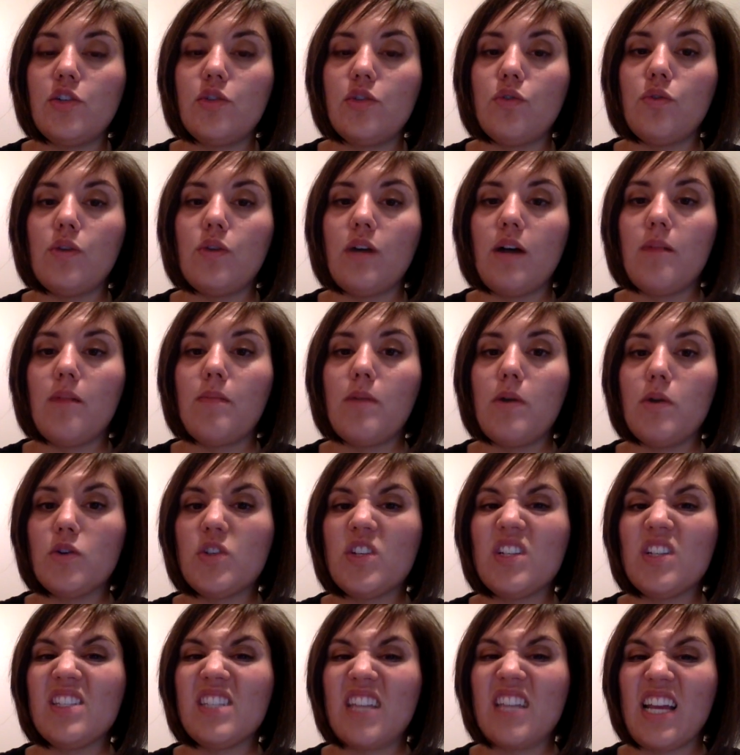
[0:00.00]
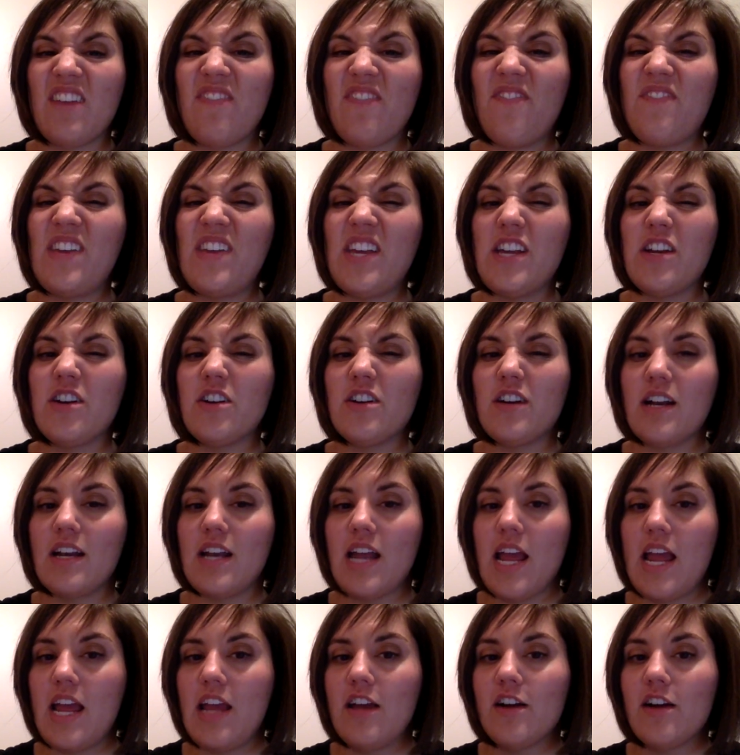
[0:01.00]
to emotions like fear
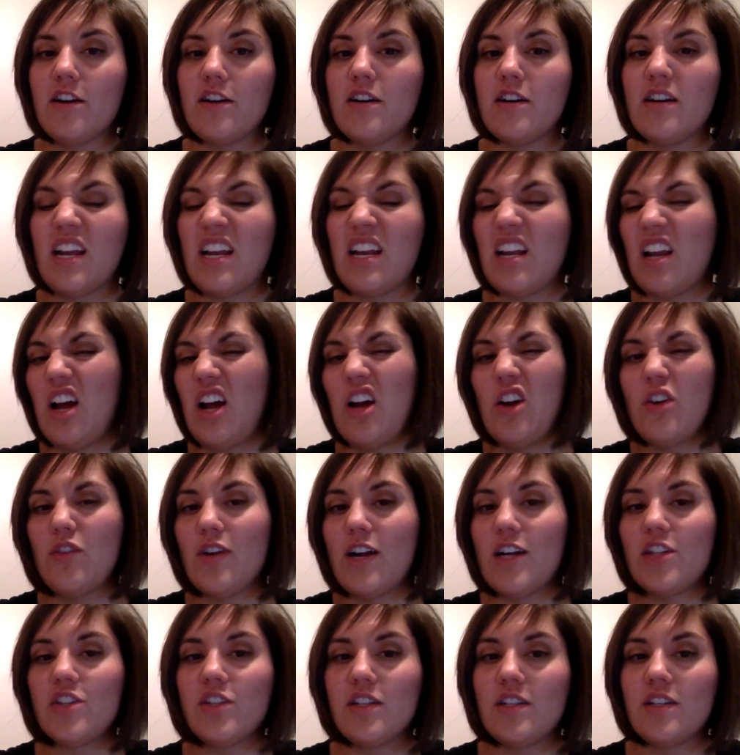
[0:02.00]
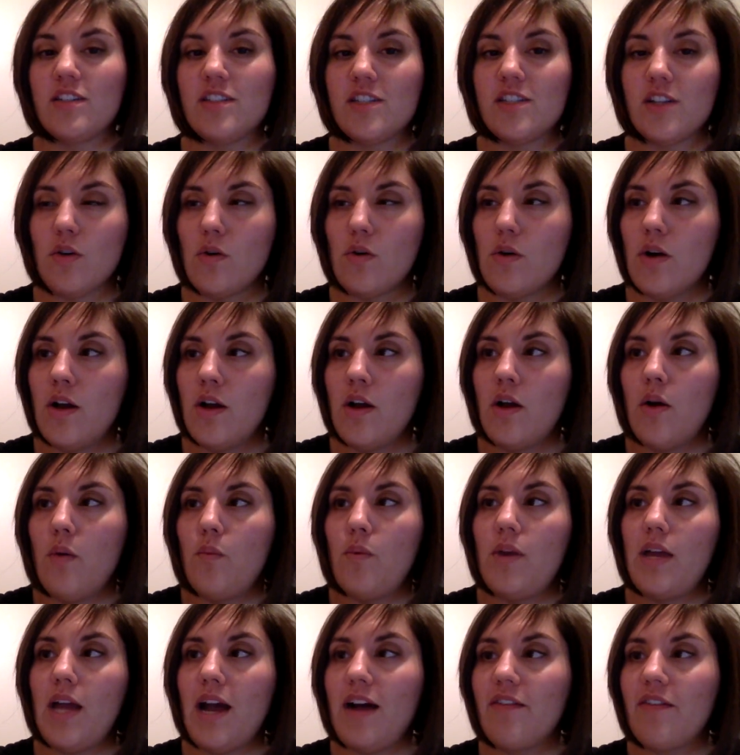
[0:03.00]
and anger and aggression. So
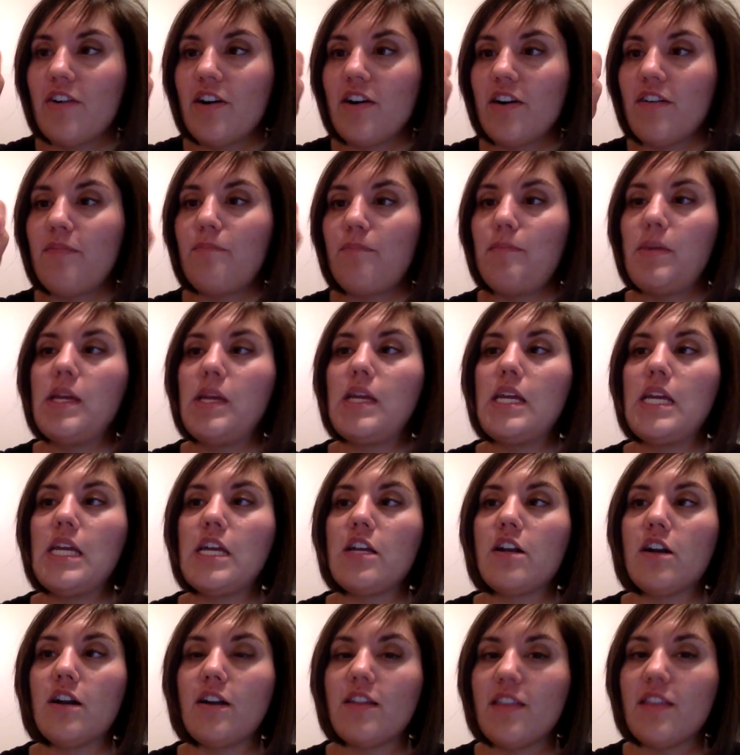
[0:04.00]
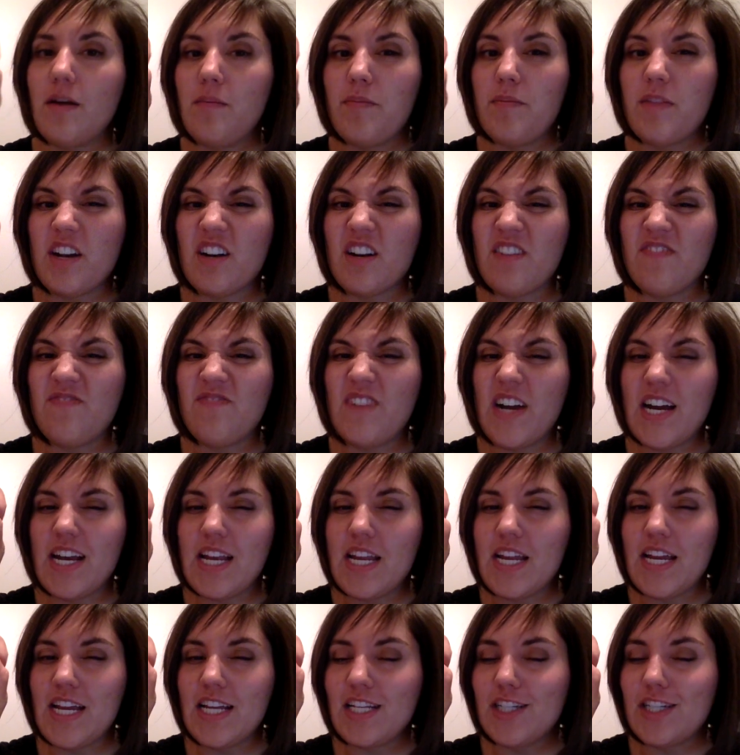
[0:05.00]
we have our pinky and our thumb that are
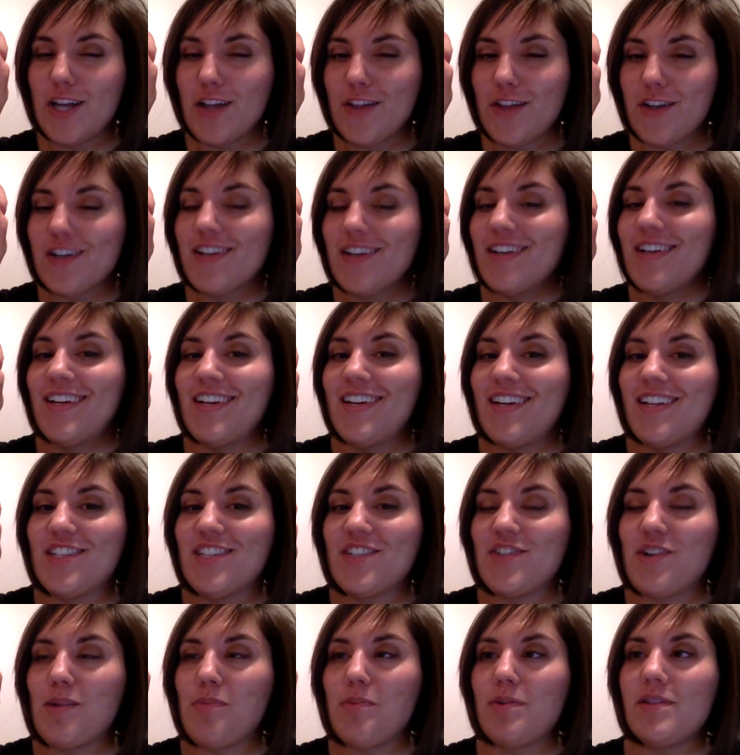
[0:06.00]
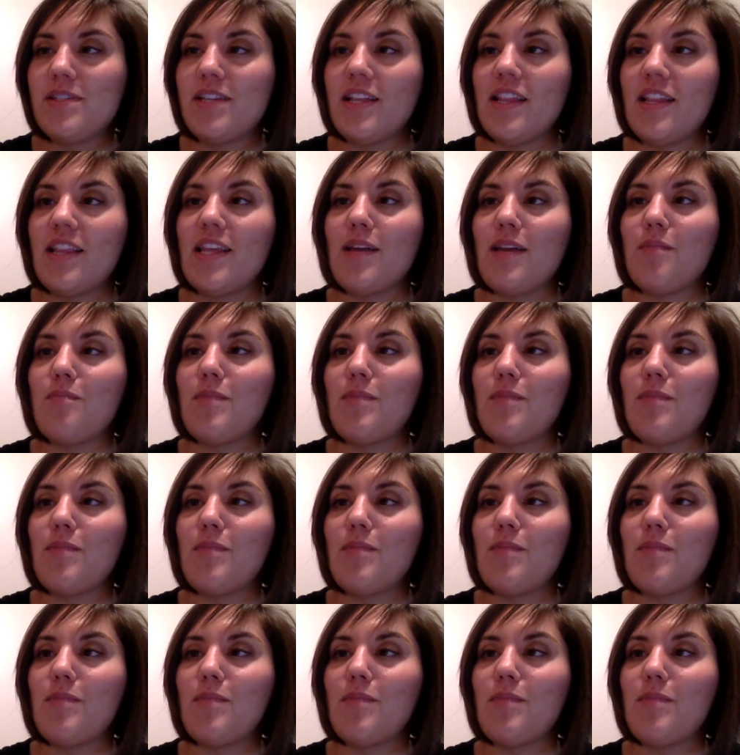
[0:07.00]
fighting each other to represent the